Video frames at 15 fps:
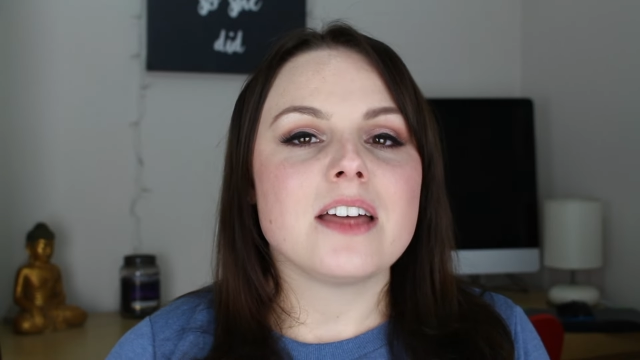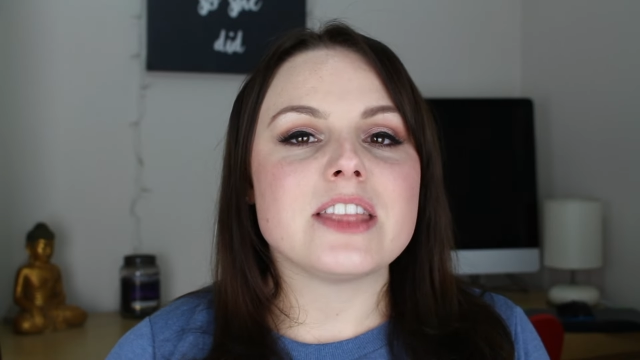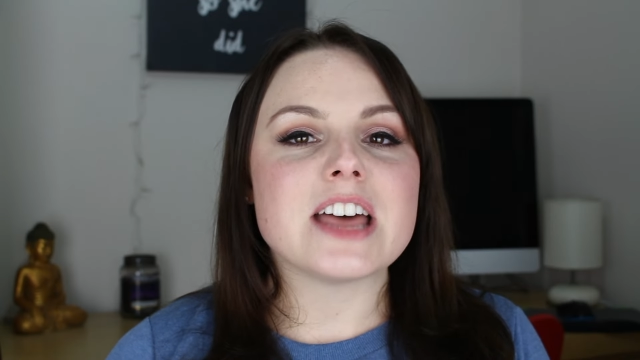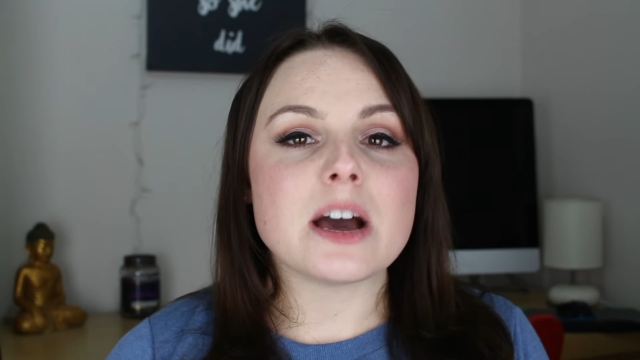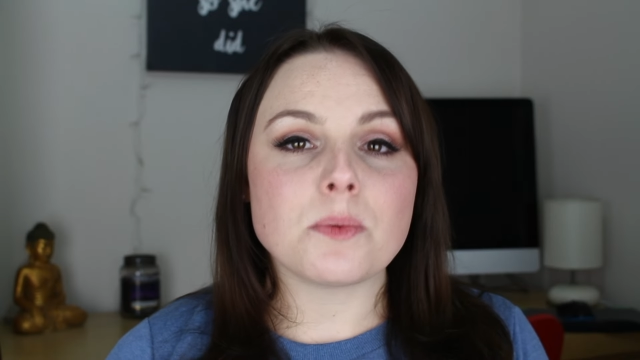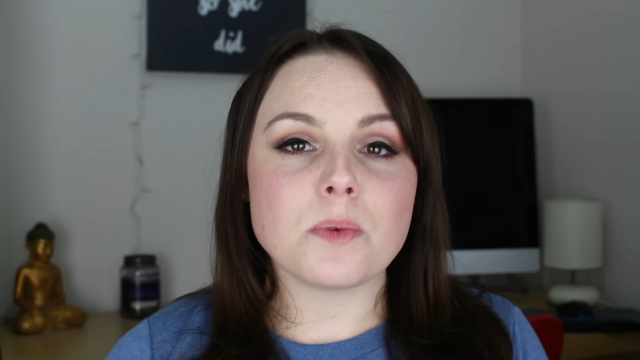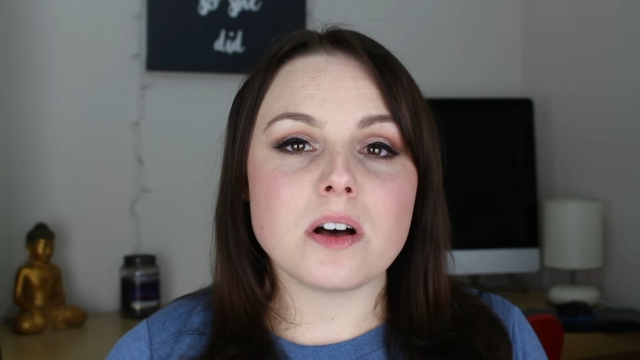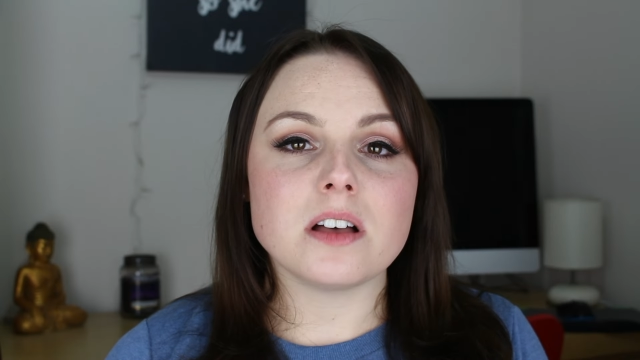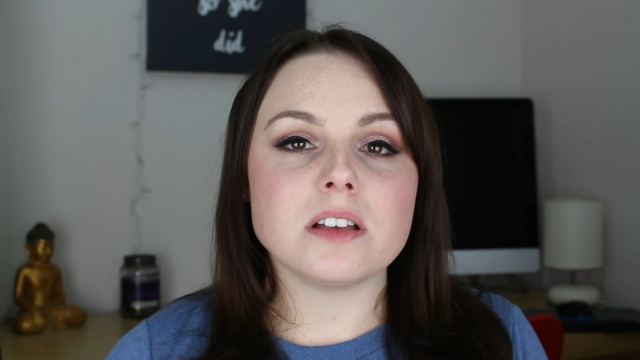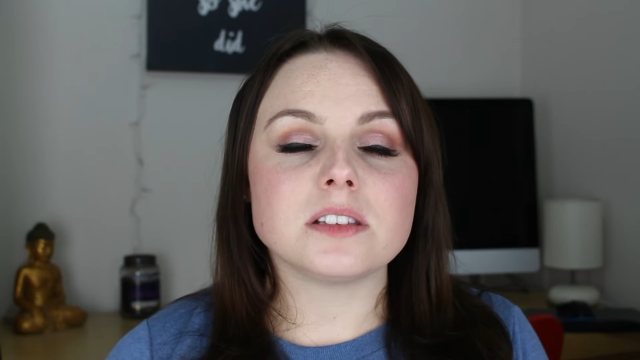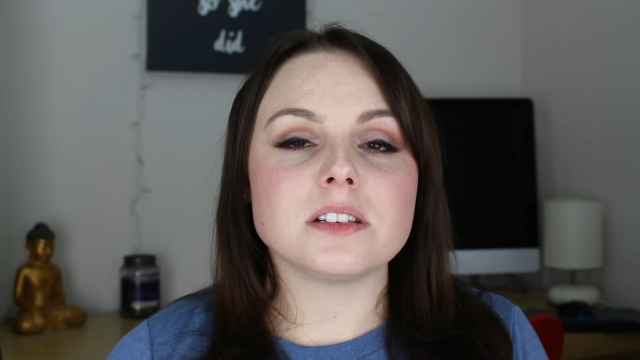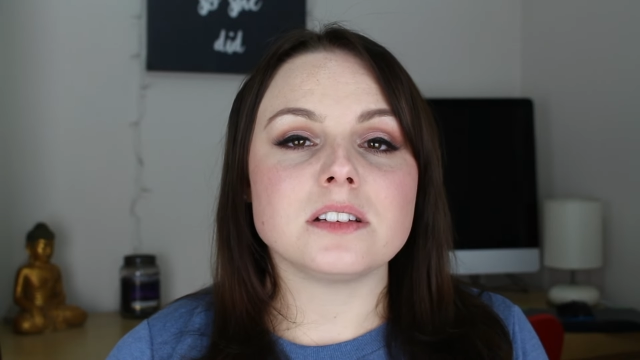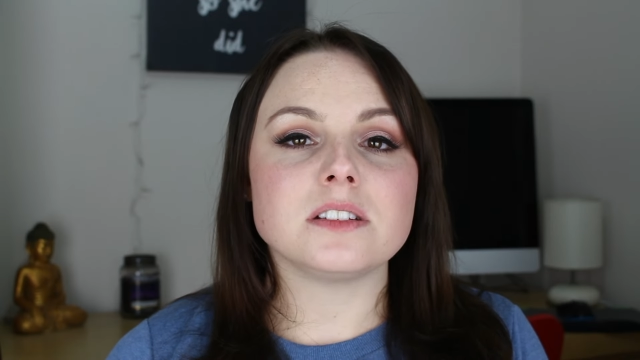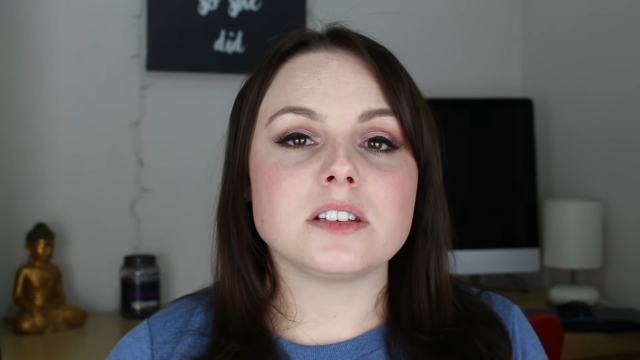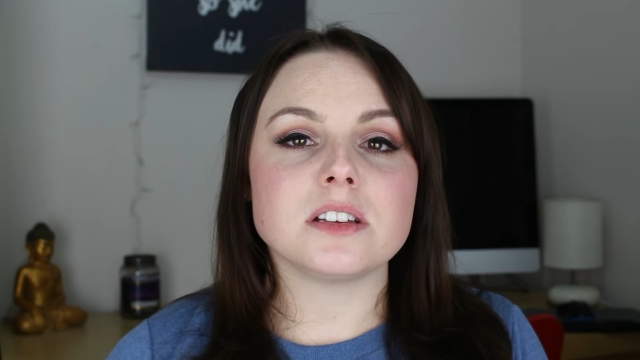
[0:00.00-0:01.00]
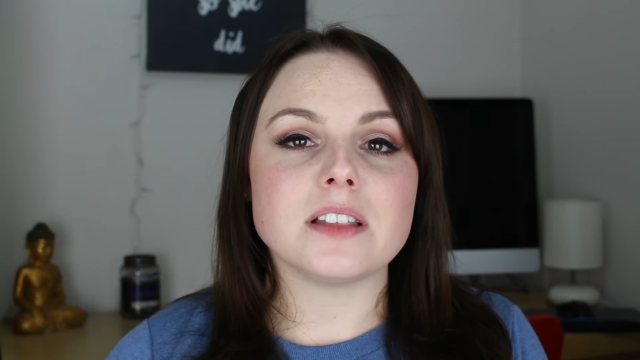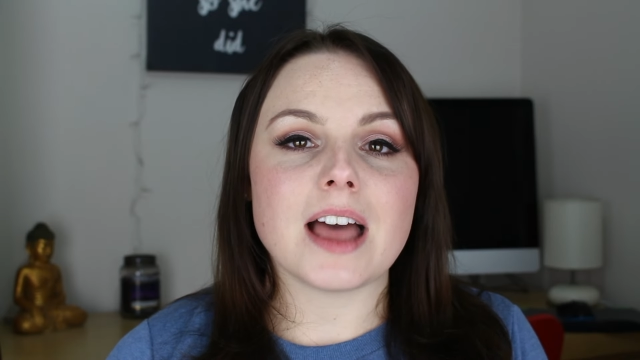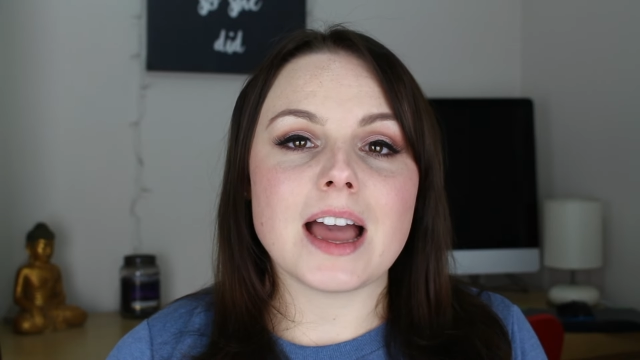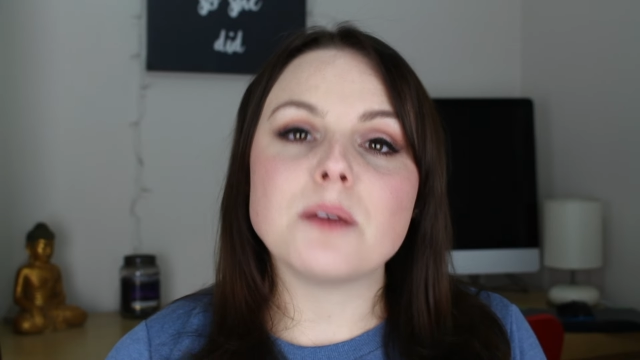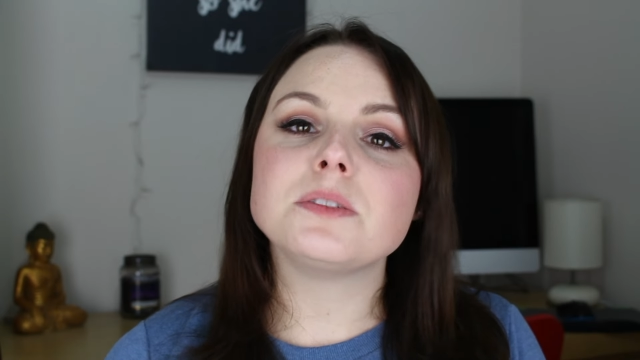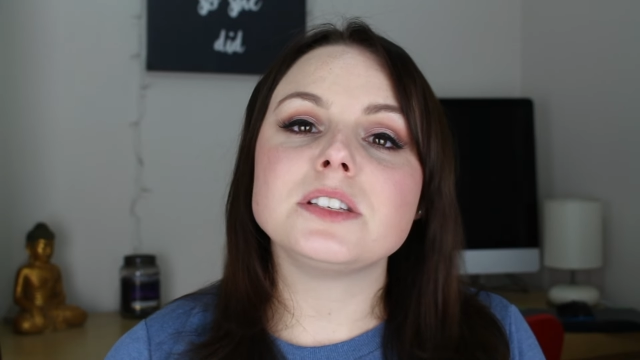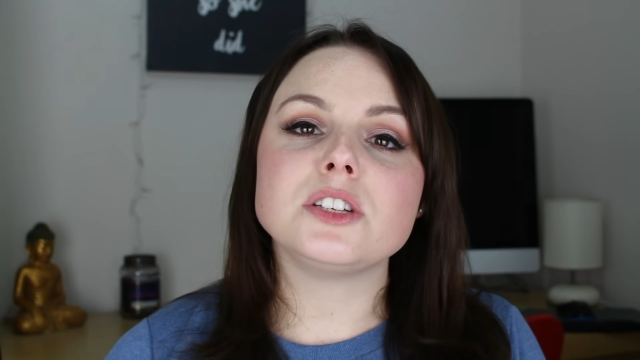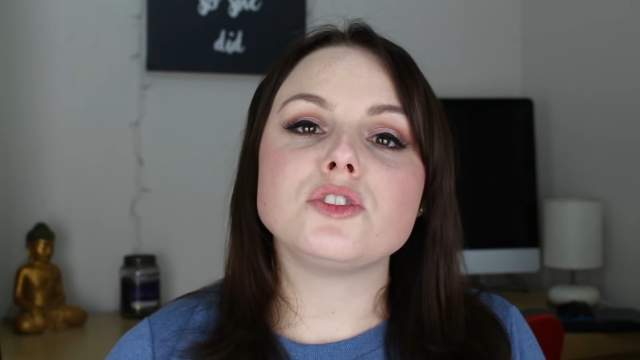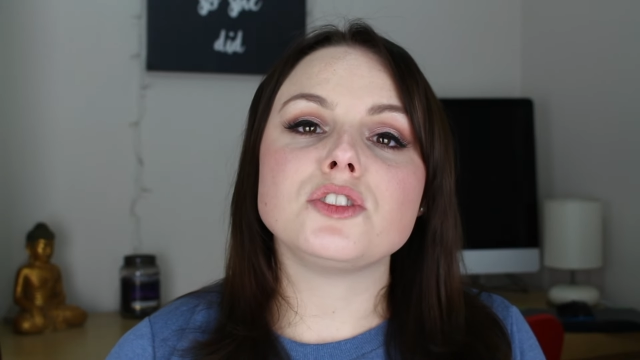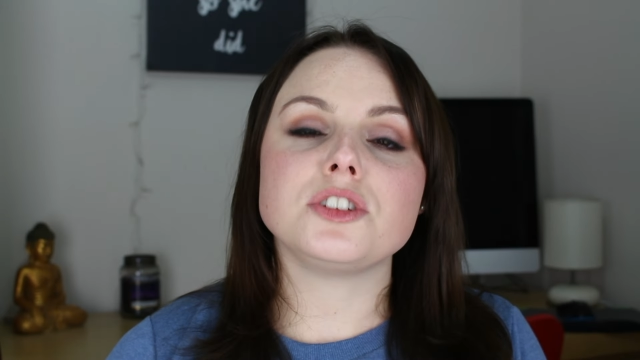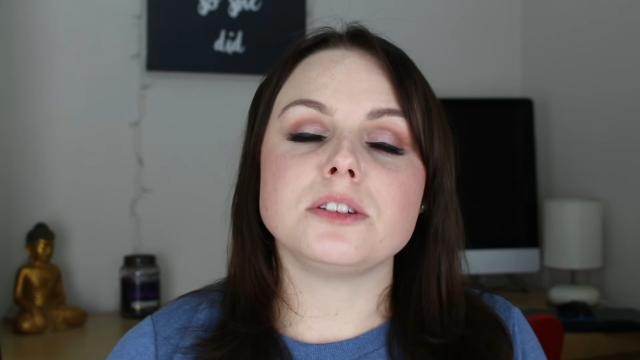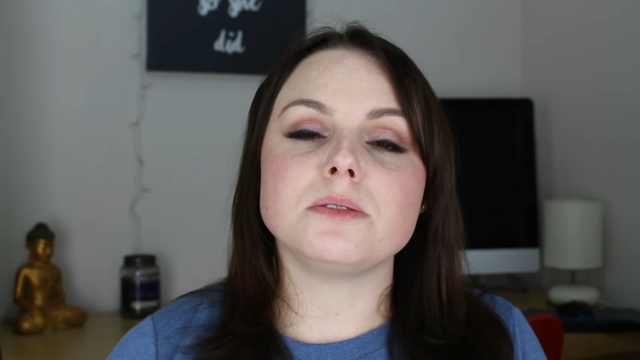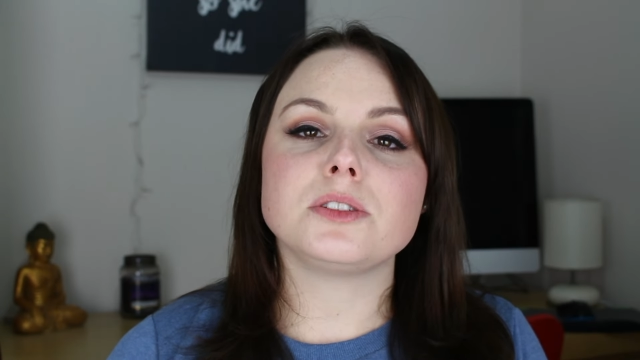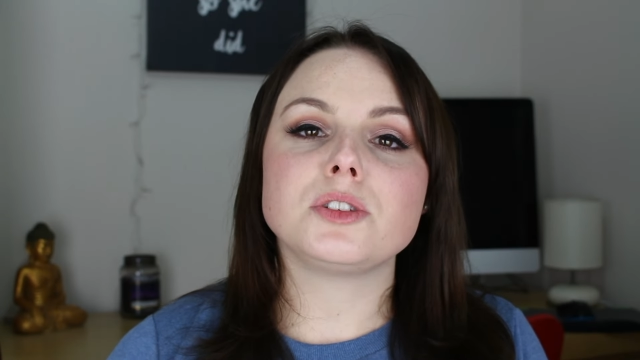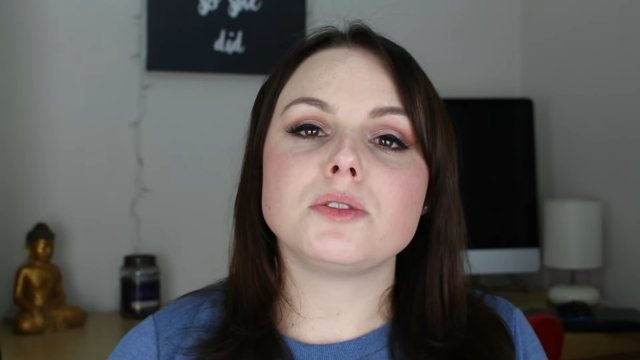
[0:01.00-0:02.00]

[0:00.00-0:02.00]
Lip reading: That was until I was introduced